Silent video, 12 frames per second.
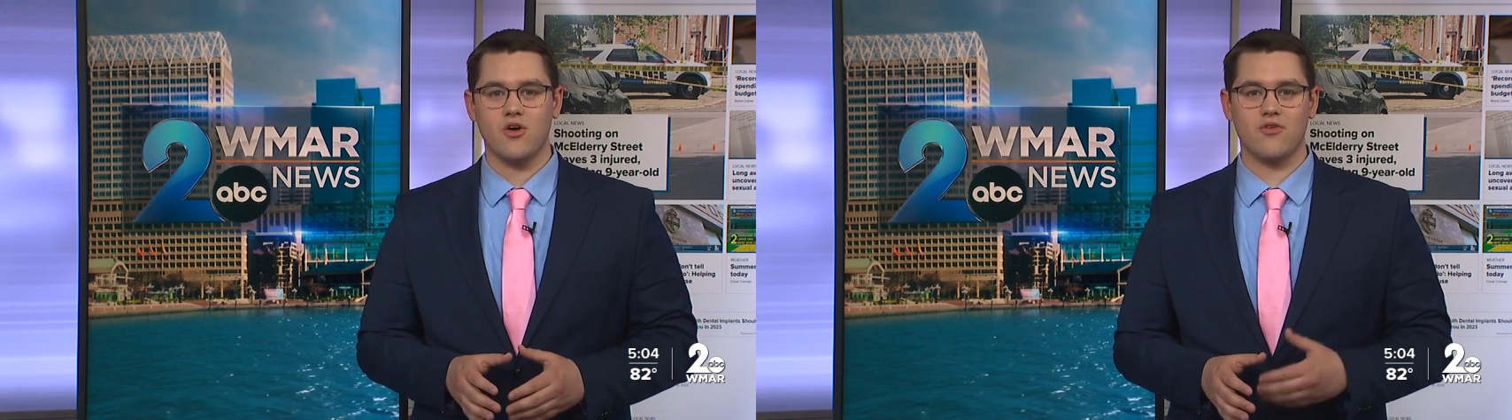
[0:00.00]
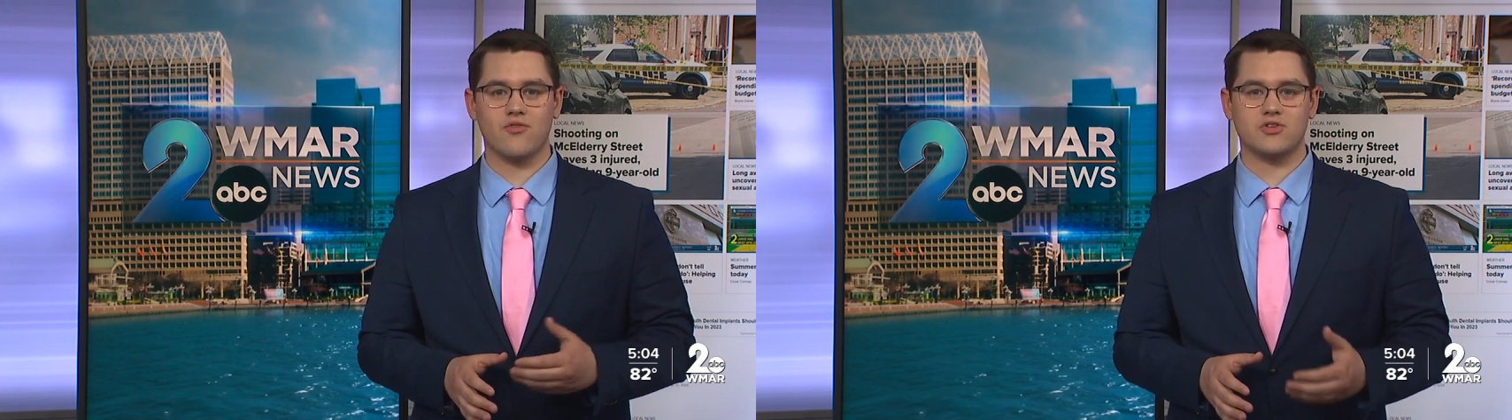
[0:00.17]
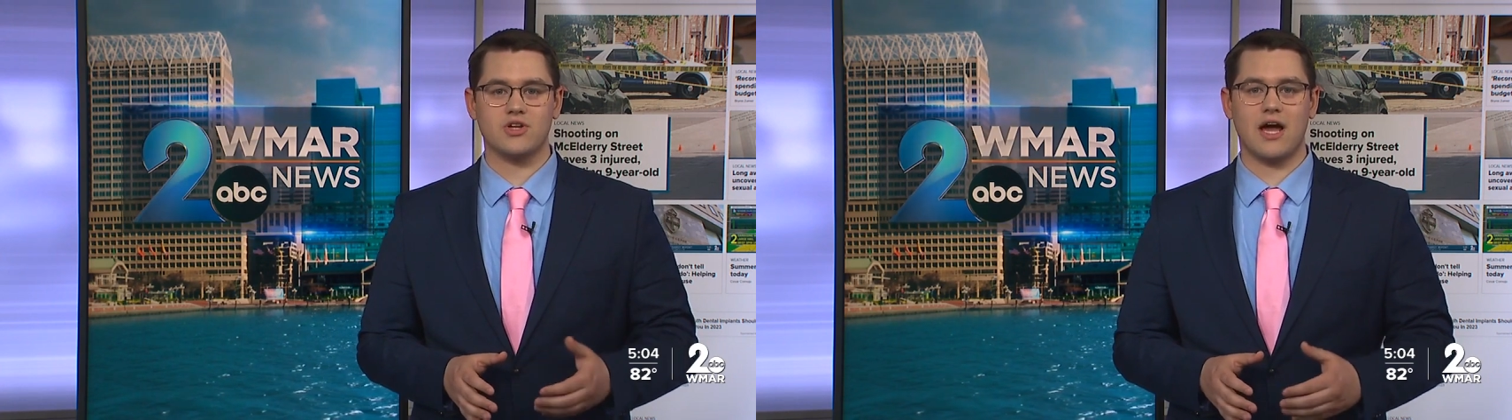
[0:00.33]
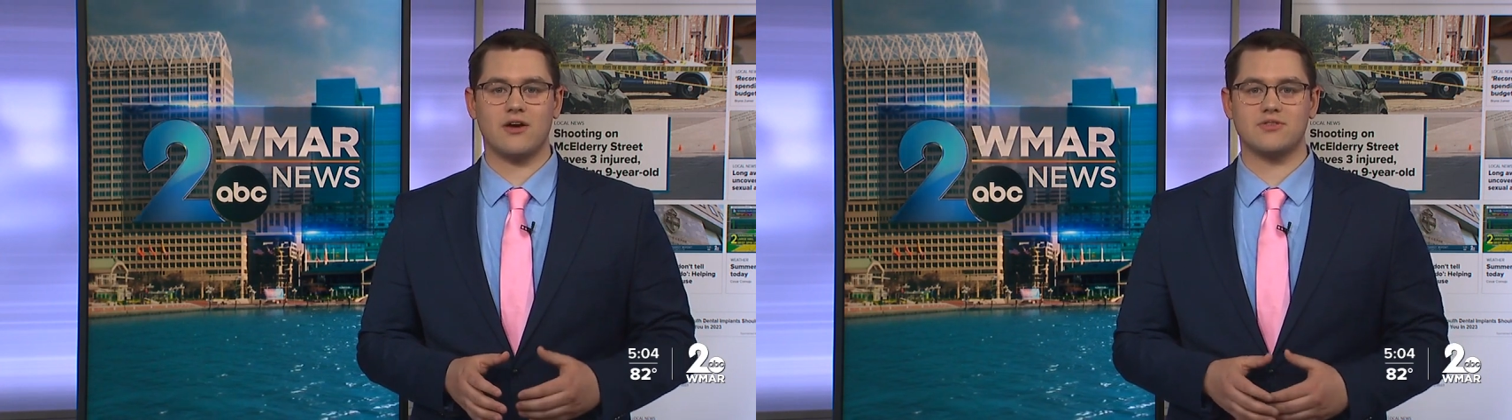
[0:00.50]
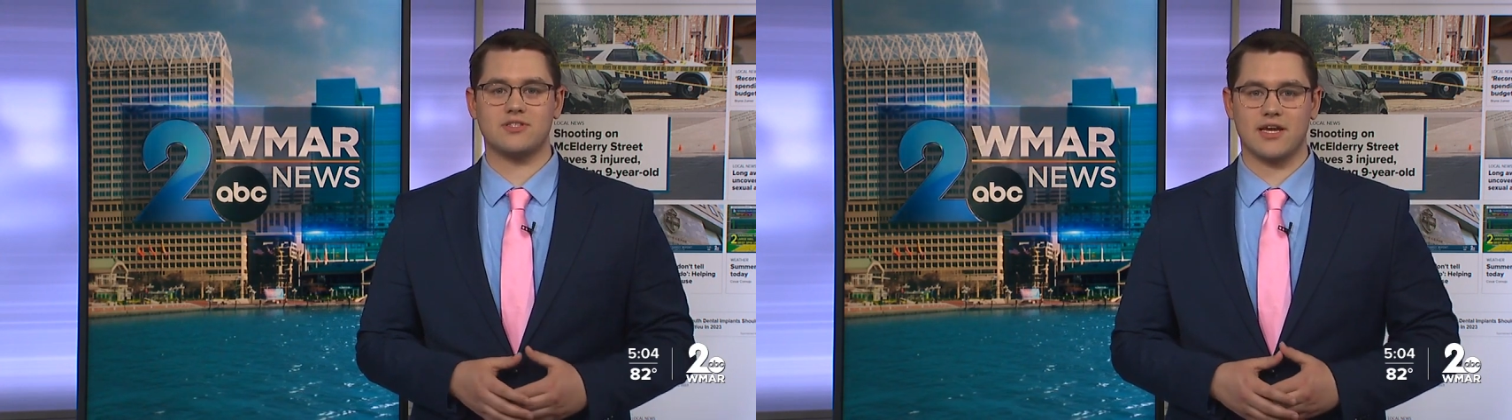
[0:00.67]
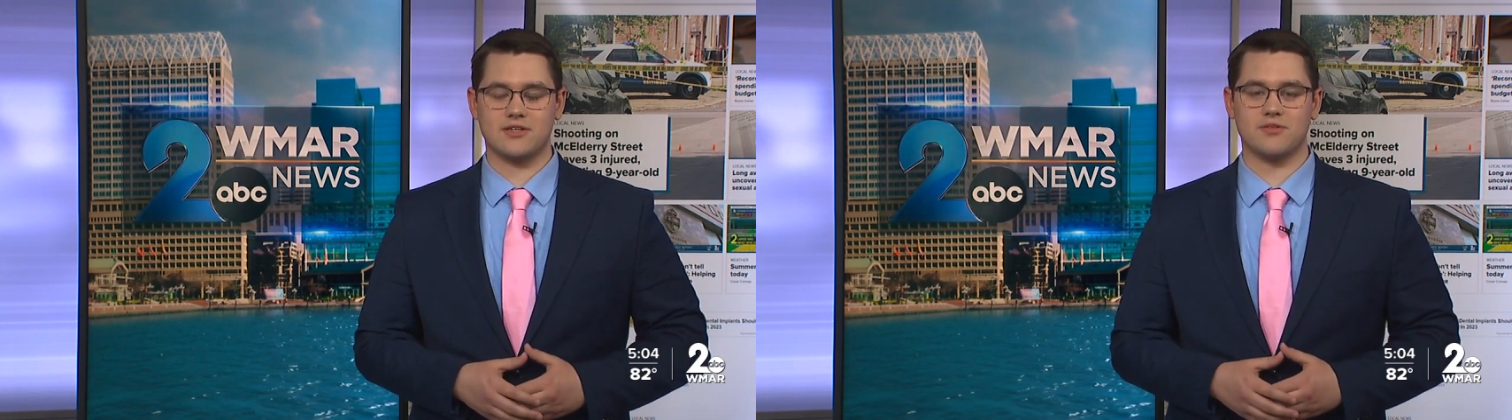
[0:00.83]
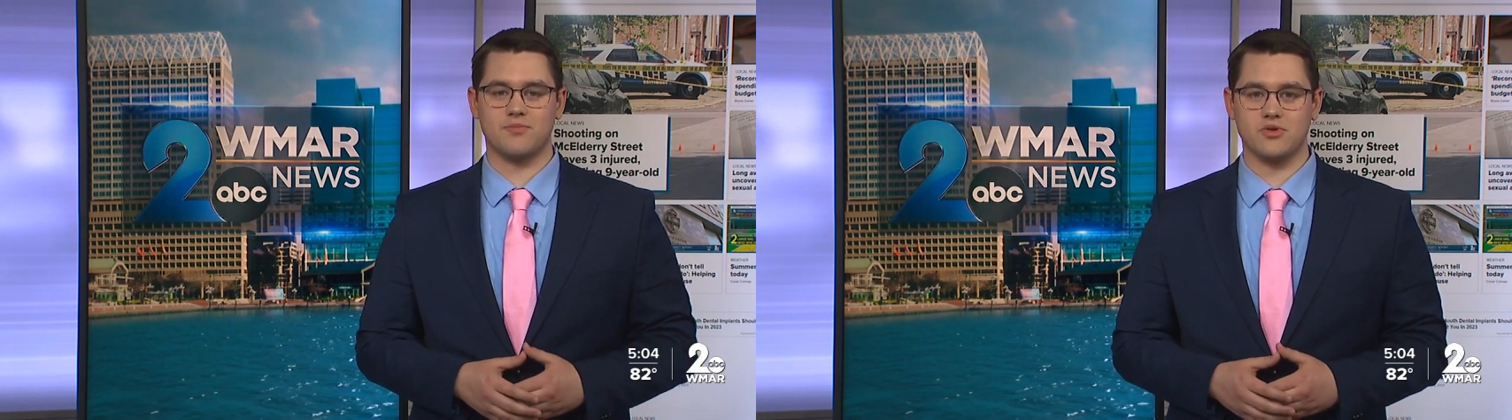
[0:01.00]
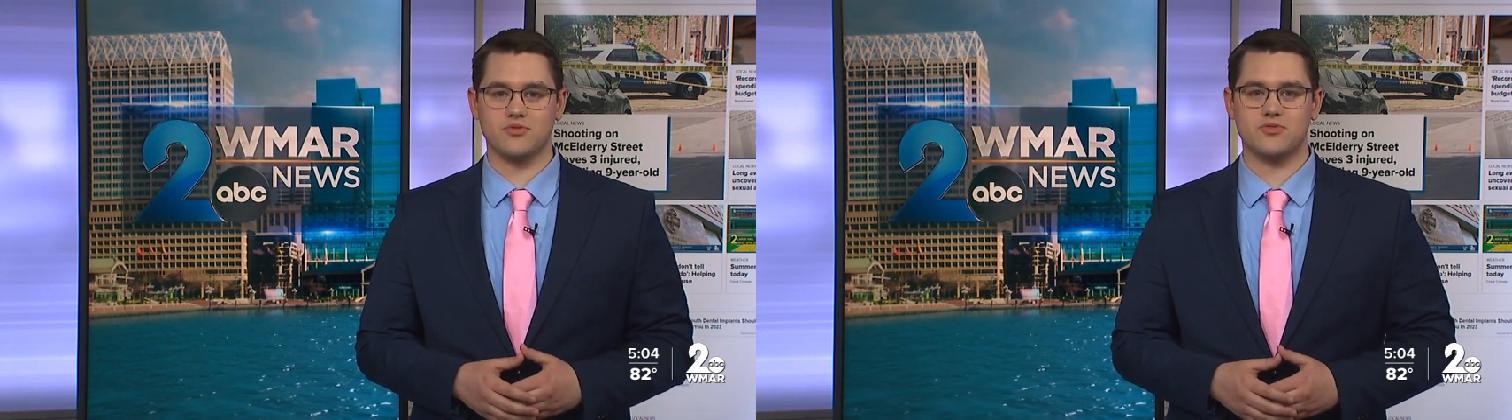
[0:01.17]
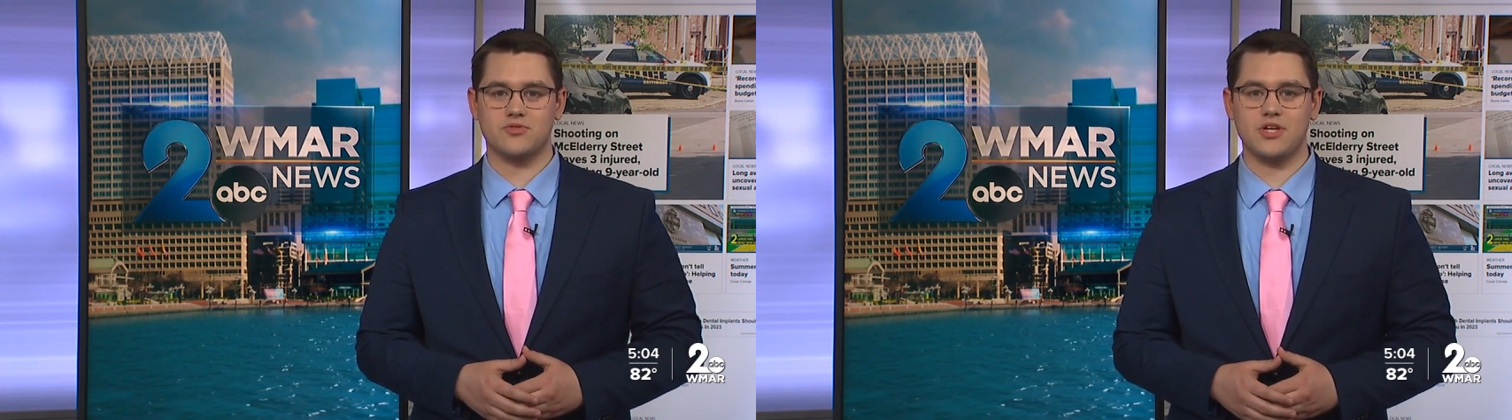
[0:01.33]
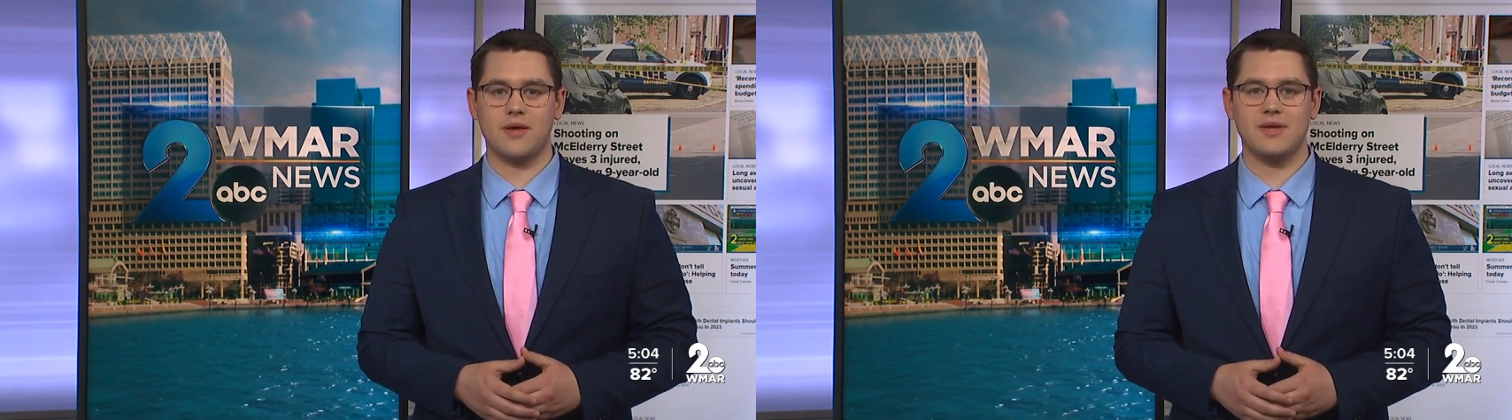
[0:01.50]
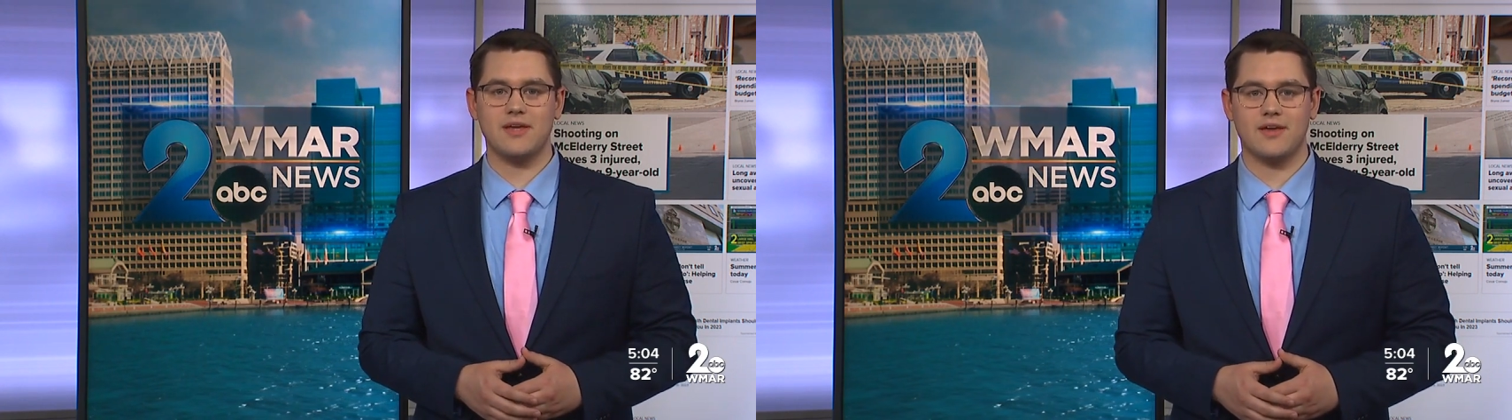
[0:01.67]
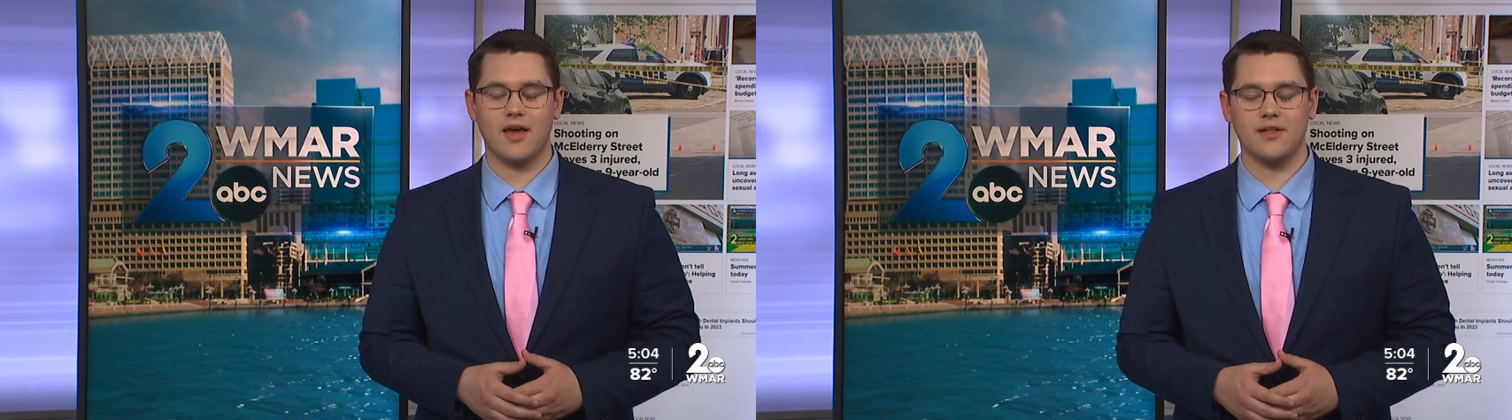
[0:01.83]
over child sex abuse.
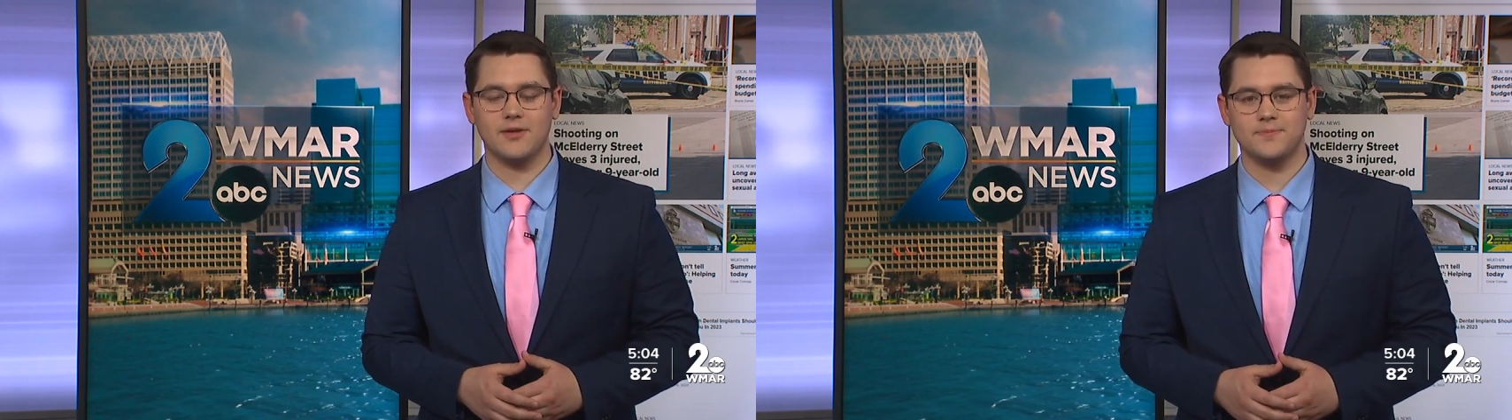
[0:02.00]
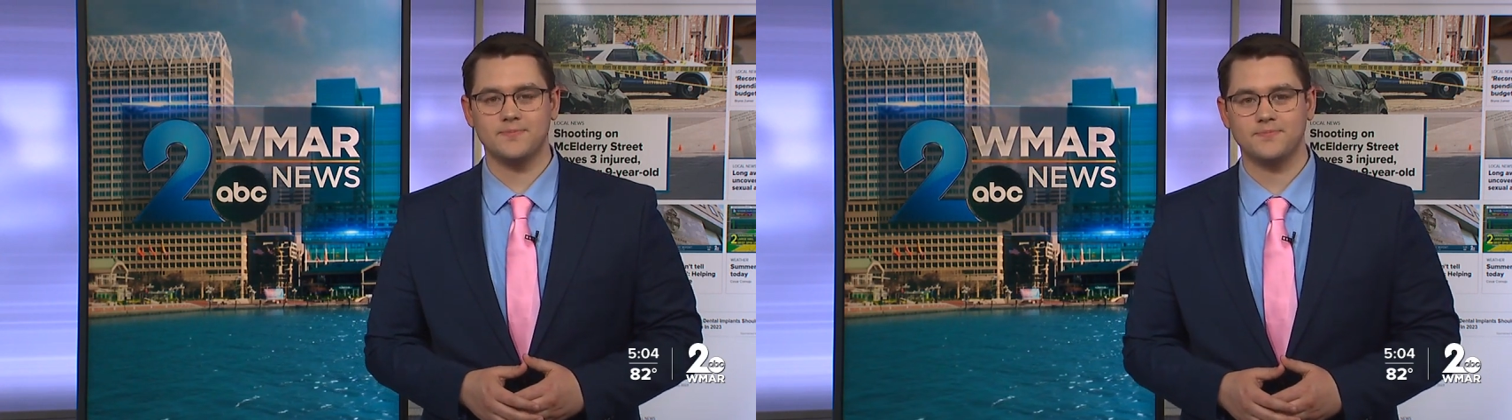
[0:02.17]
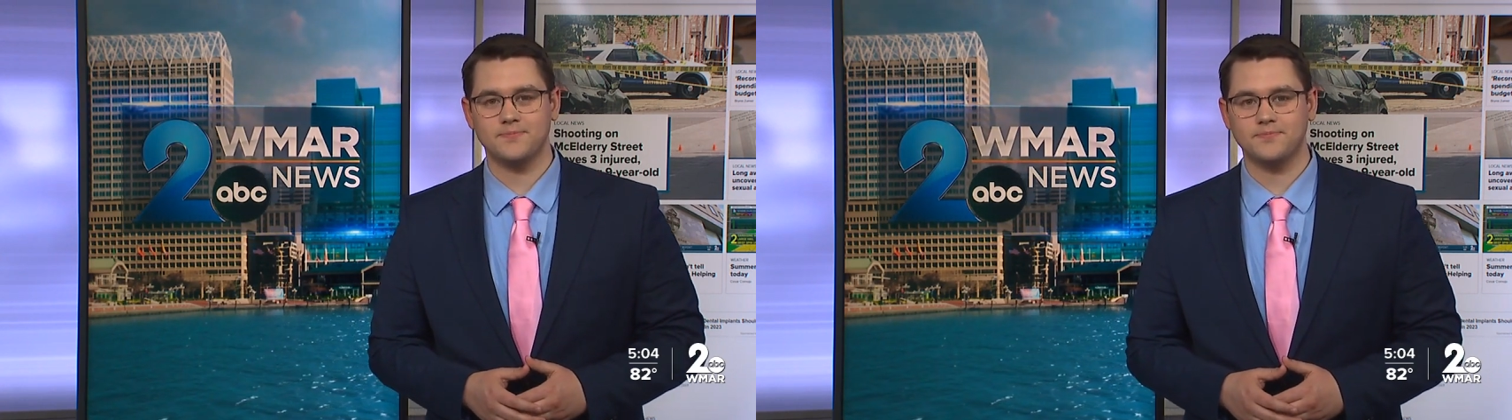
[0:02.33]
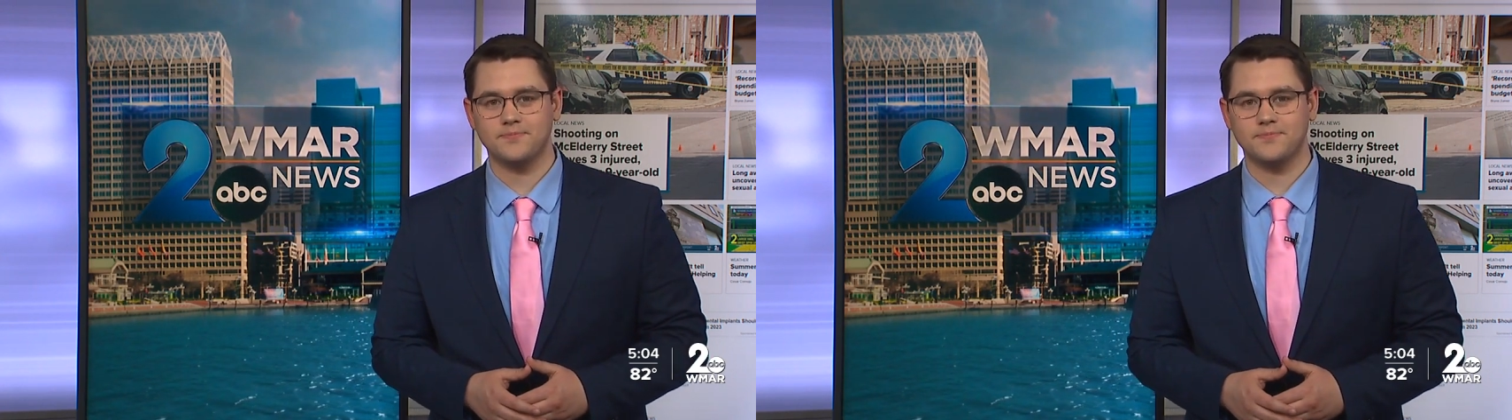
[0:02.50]
Jamie, Kelly. All